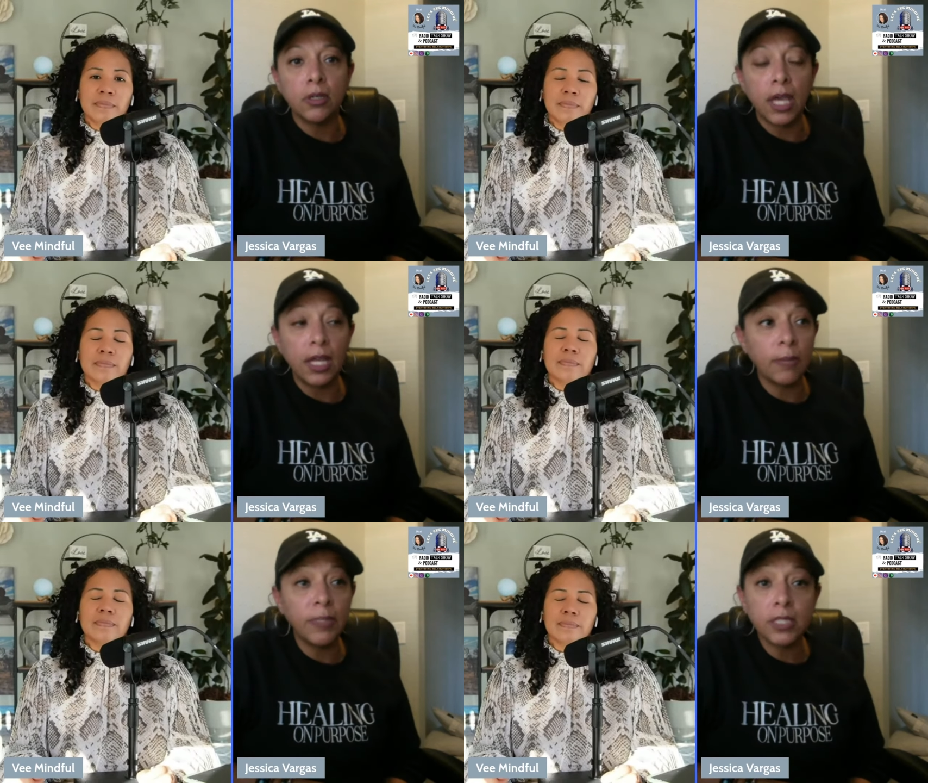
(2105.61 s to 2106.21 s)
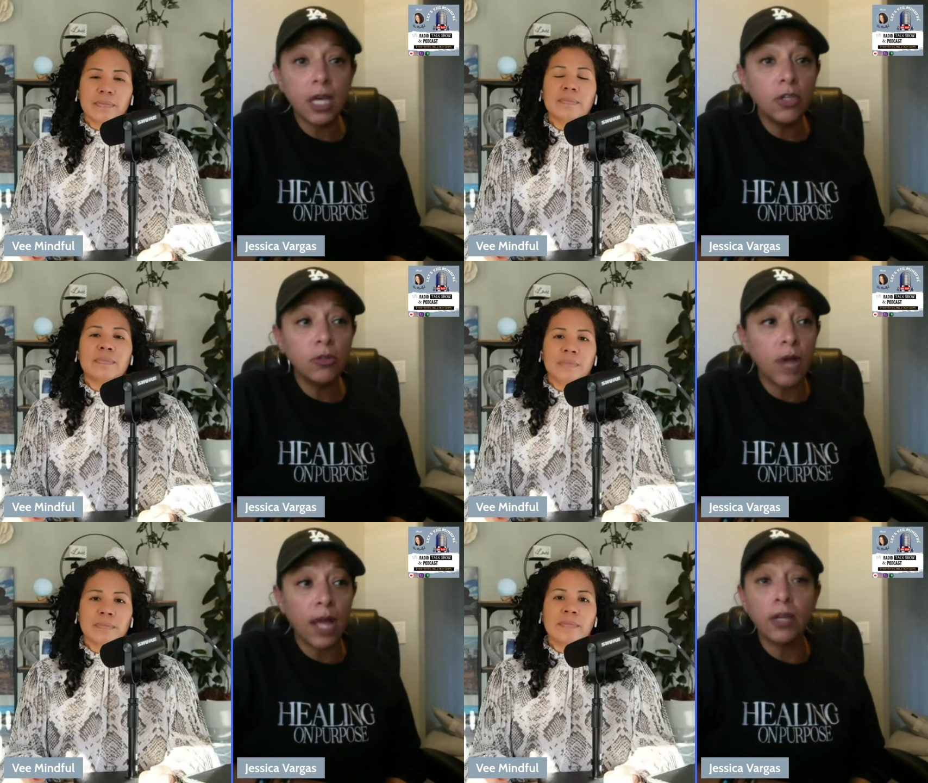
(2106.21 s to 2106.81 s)
Speaker 1: And let mm. me tell
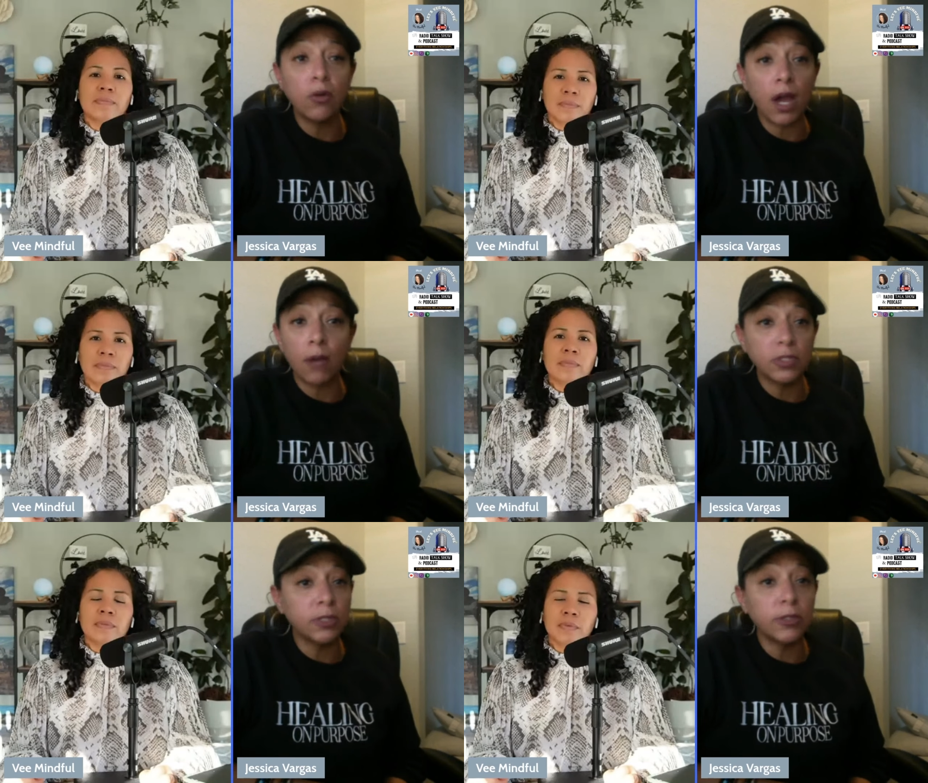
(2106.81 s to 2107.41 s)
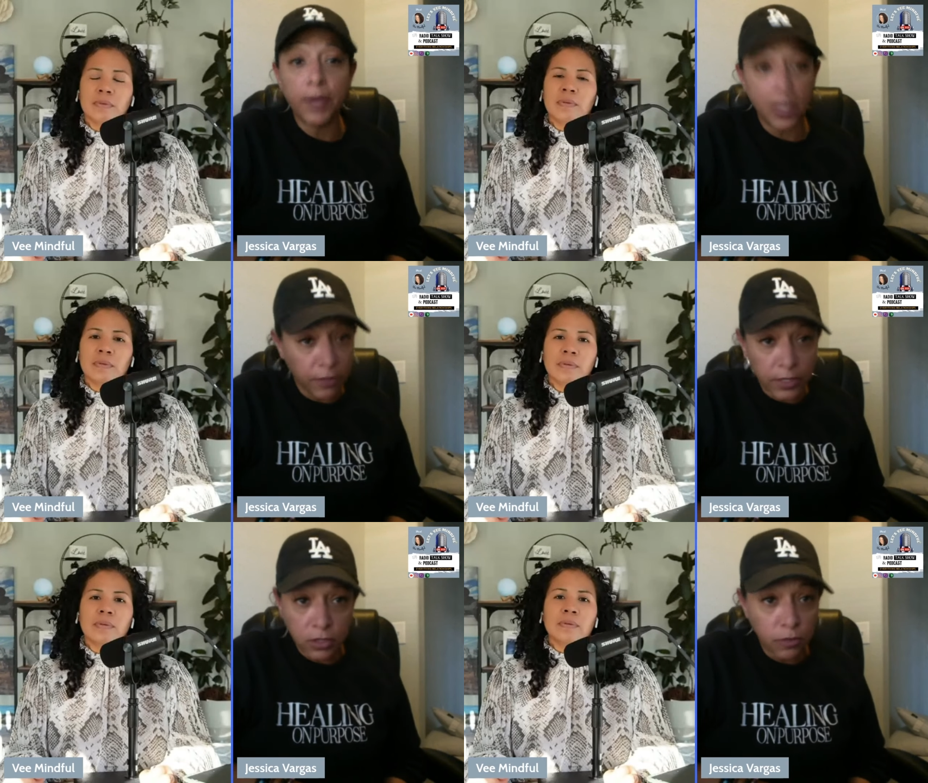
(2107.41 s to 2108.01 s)
you, I didn't know how I was going to pay for
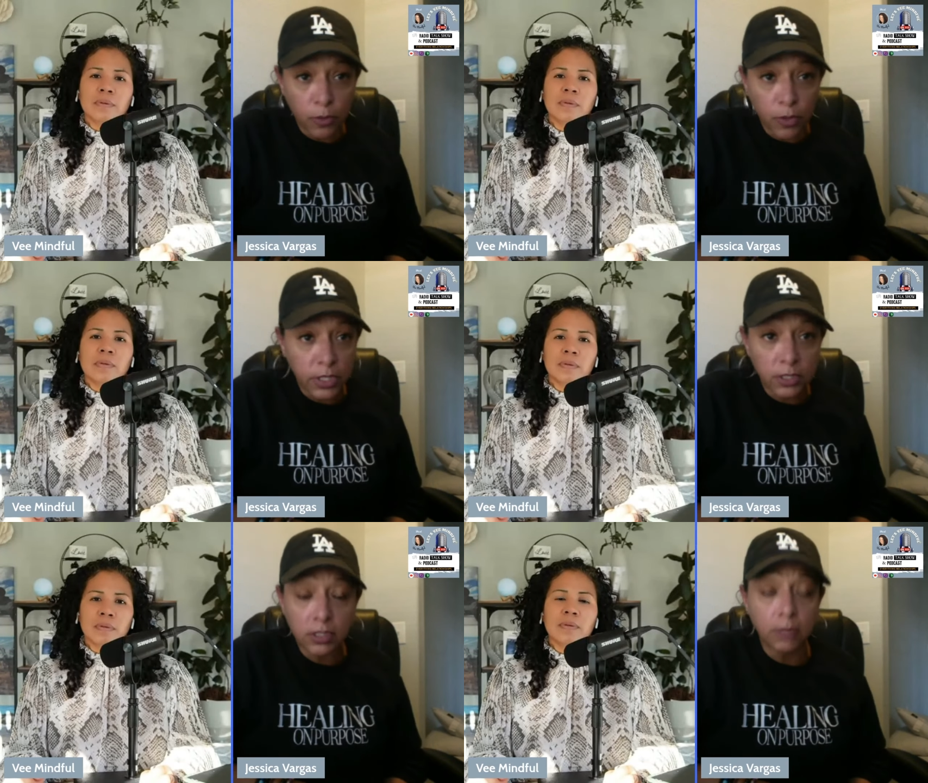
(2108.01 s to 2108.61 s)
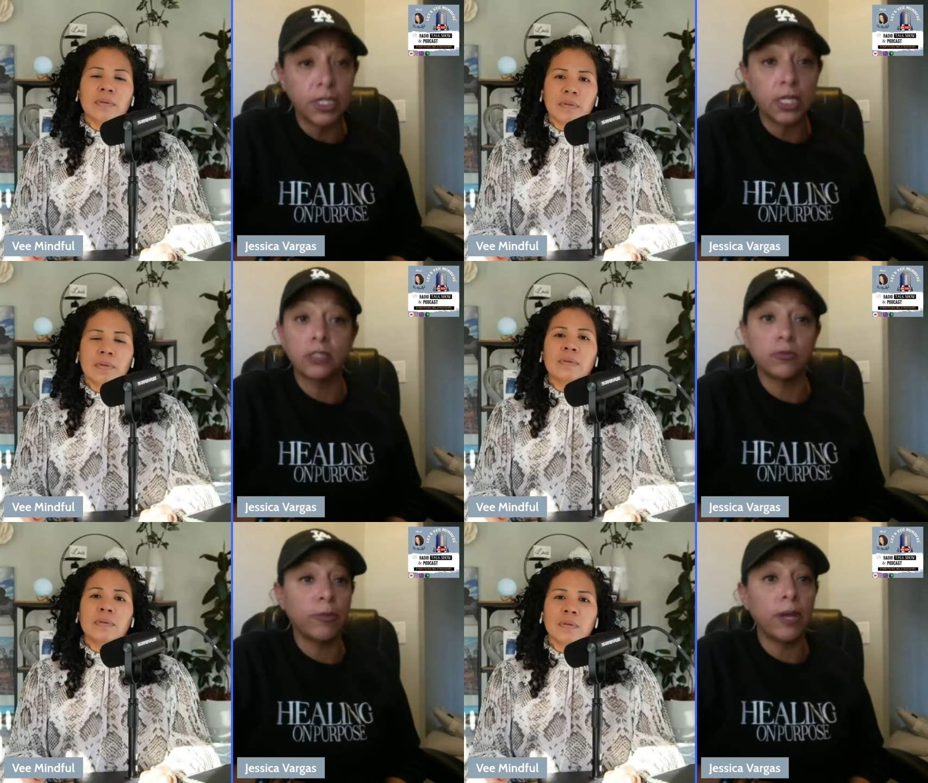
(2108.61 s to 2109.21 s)
this divorce because
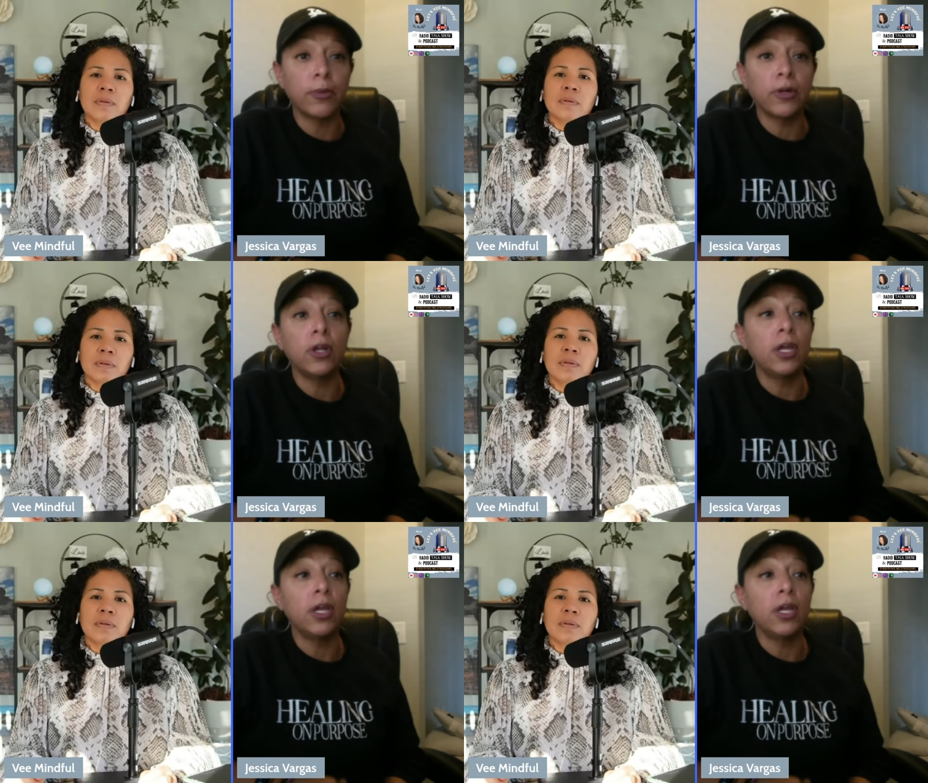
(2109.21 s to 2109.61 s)
remember,